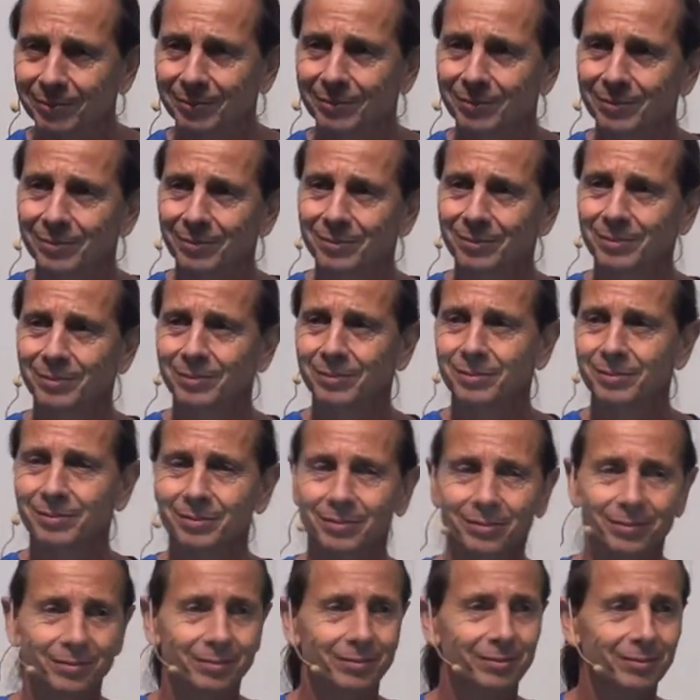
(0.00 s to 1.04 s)

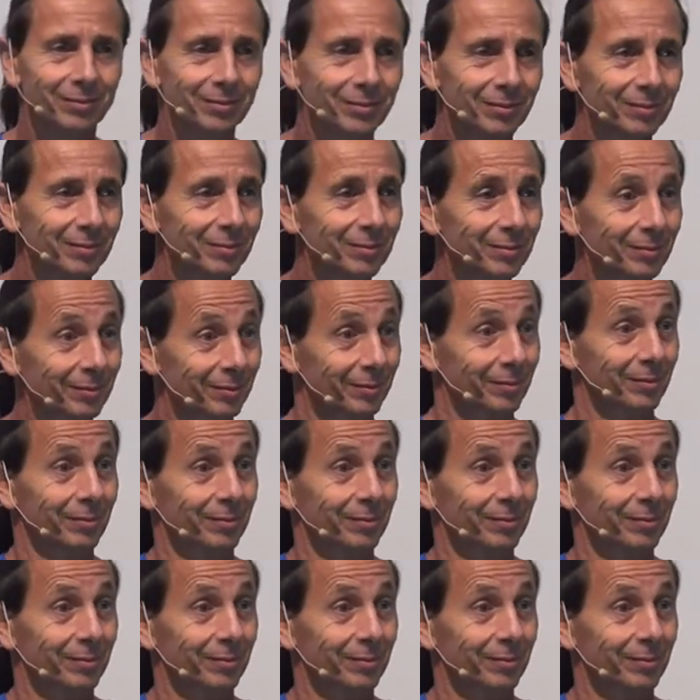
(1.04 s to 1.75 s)
[no speech]